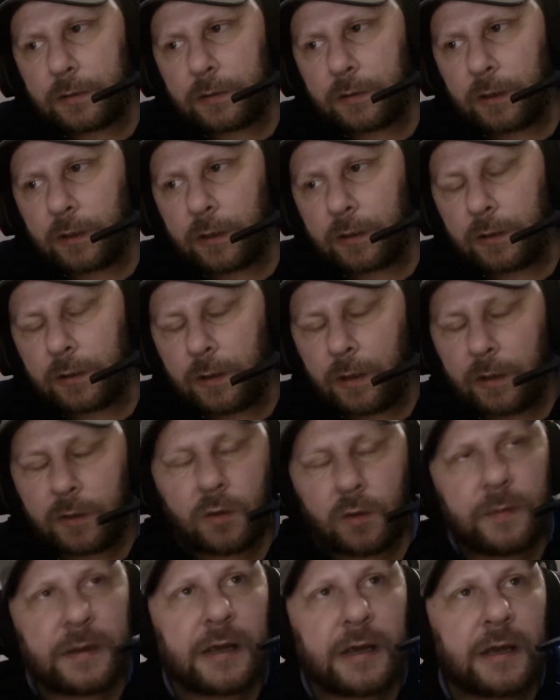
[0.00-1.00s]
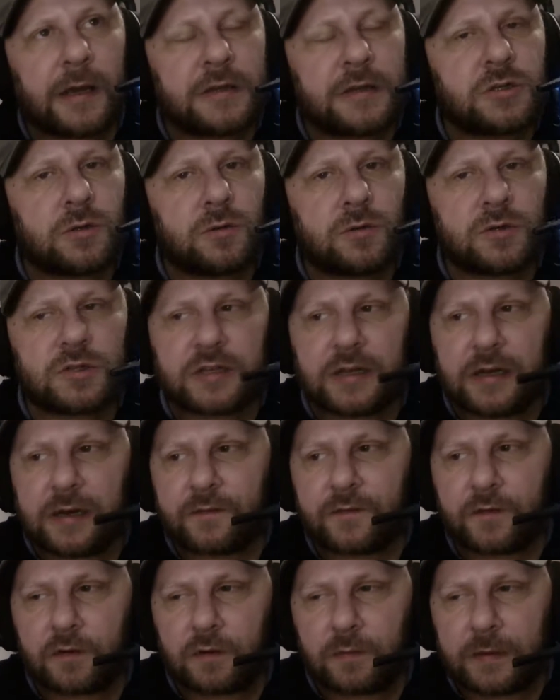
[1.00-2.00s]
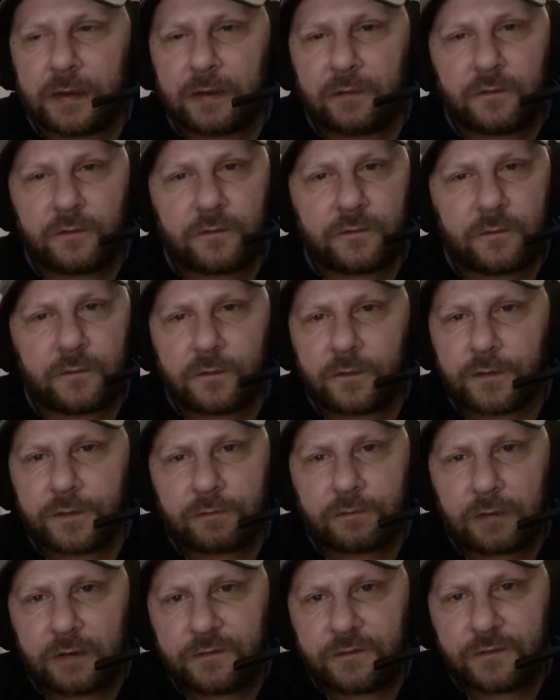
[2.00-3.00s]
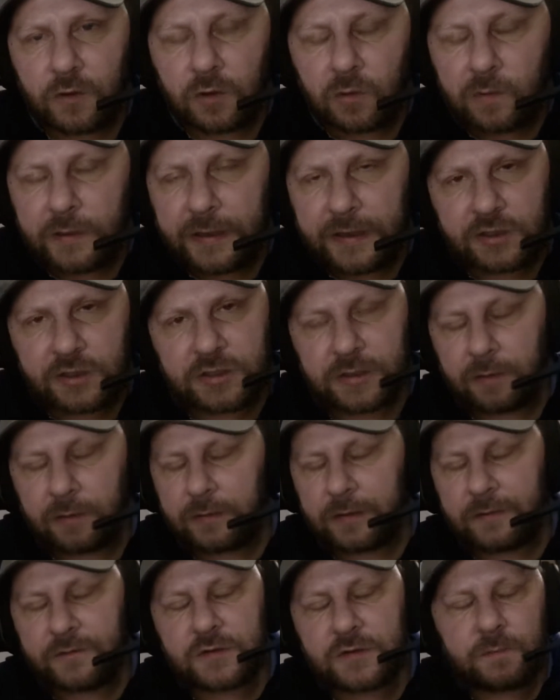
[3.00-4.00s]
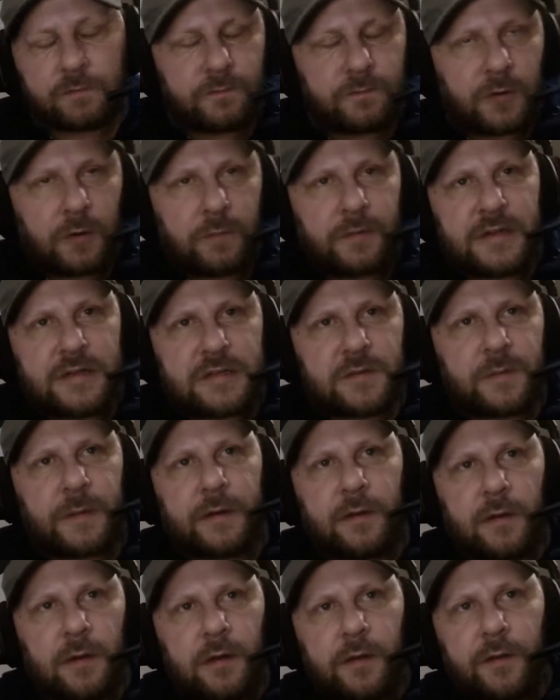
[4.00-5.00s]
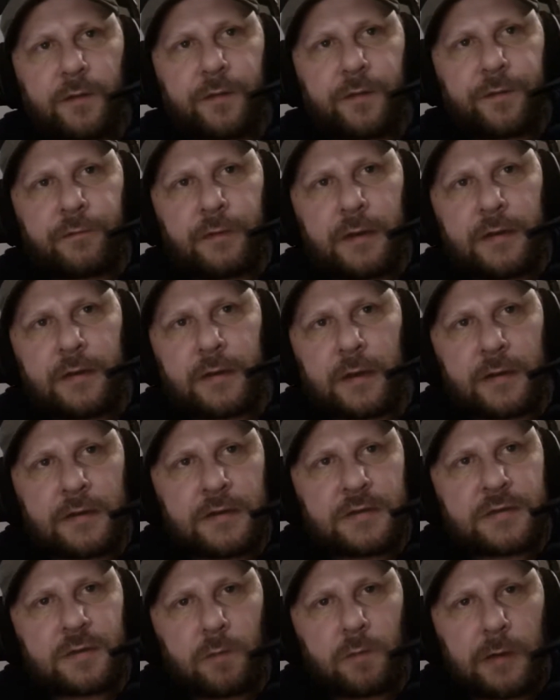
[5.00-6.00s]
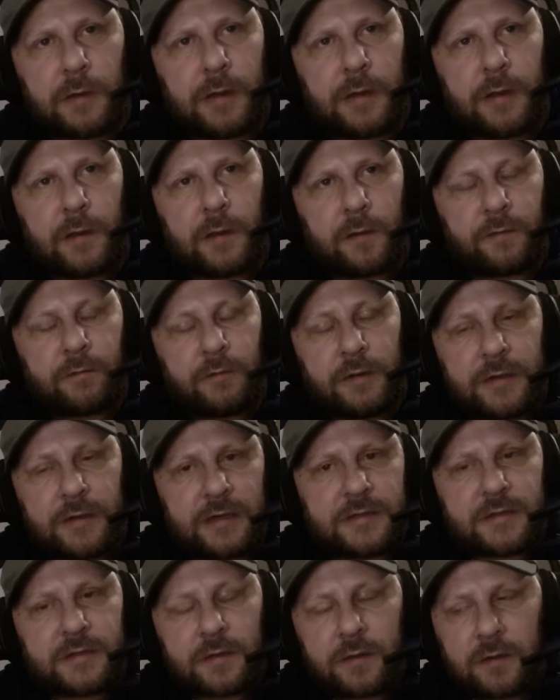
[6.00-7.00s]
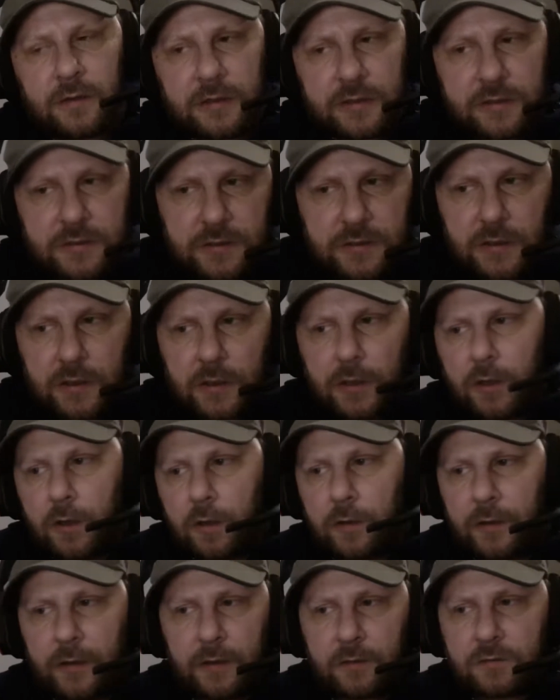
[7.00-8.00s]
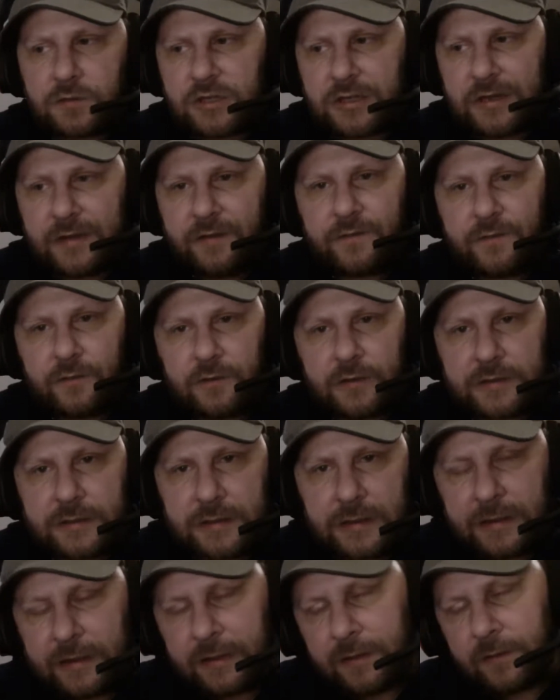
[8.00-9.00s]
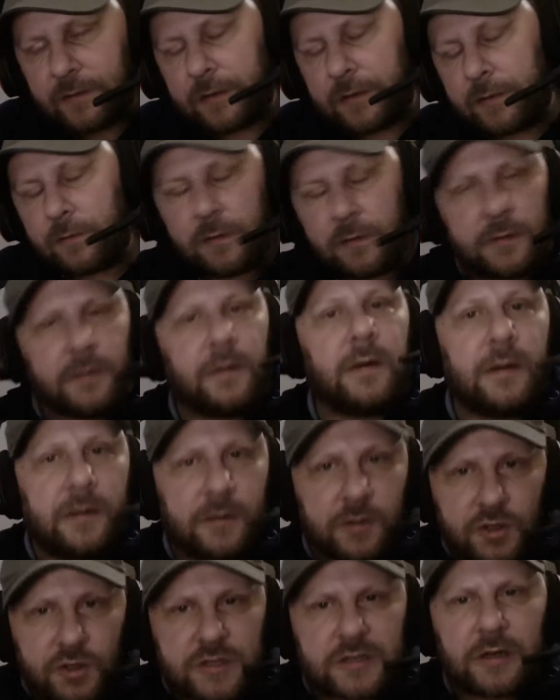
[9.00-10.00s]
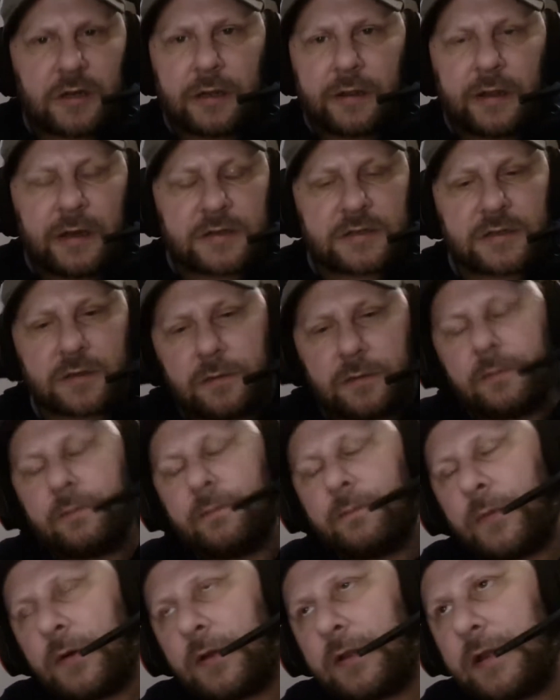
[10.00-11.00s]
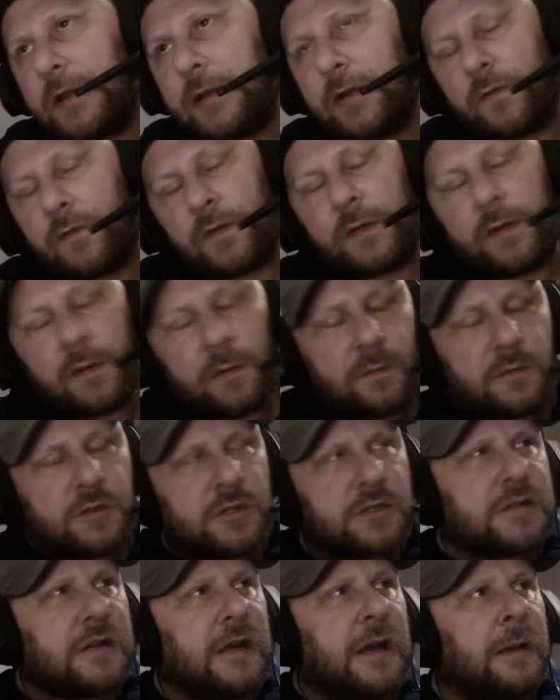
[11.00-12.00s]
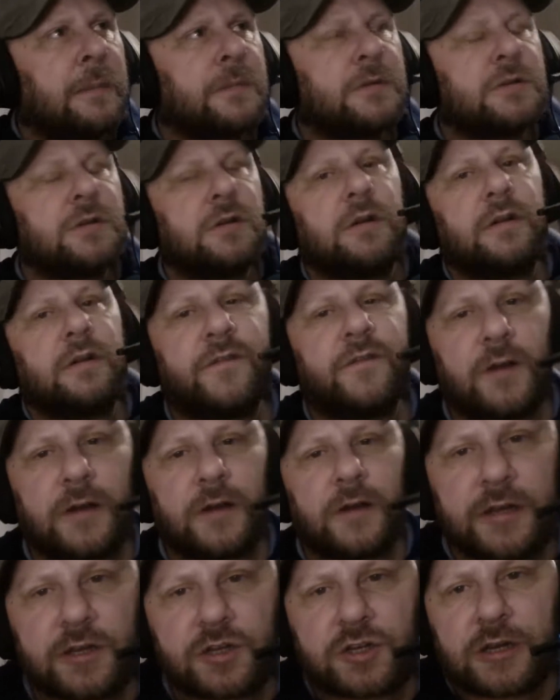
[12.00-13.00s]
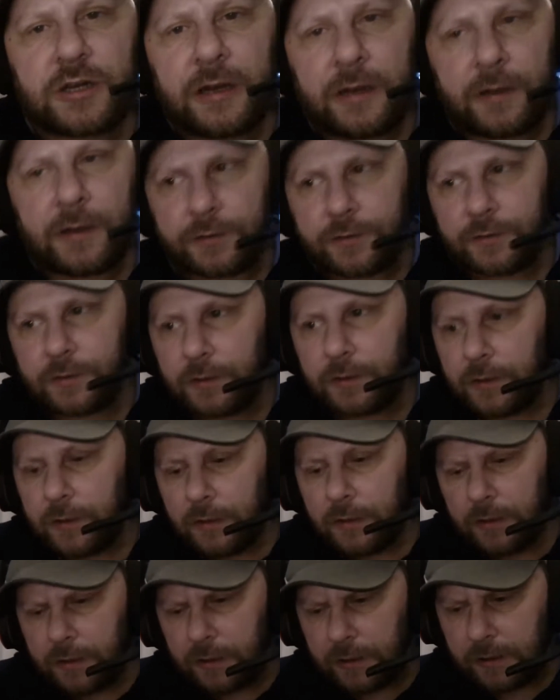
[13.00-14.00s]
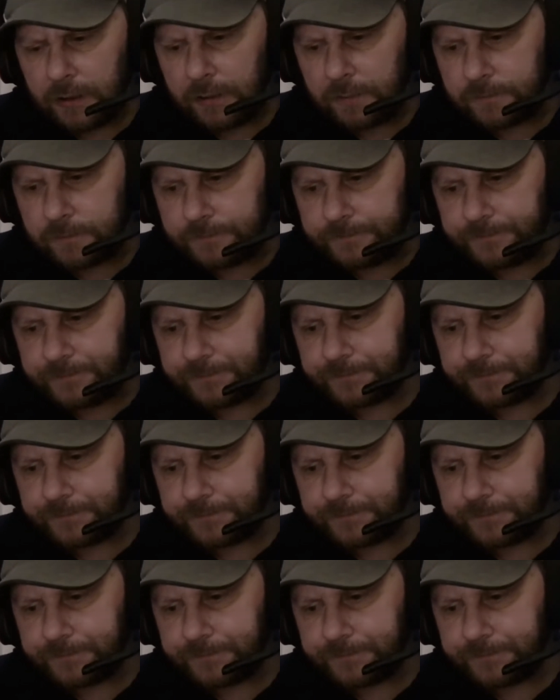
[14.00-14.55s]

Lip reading: I normally get exhausted after about 3 4 weeks. You know, when I've probably spent like 3 days awake, 3 days and nights, then I'll sleep for a day, and then and just like that. So by the end of it, just absolutely fucking shattered. Um,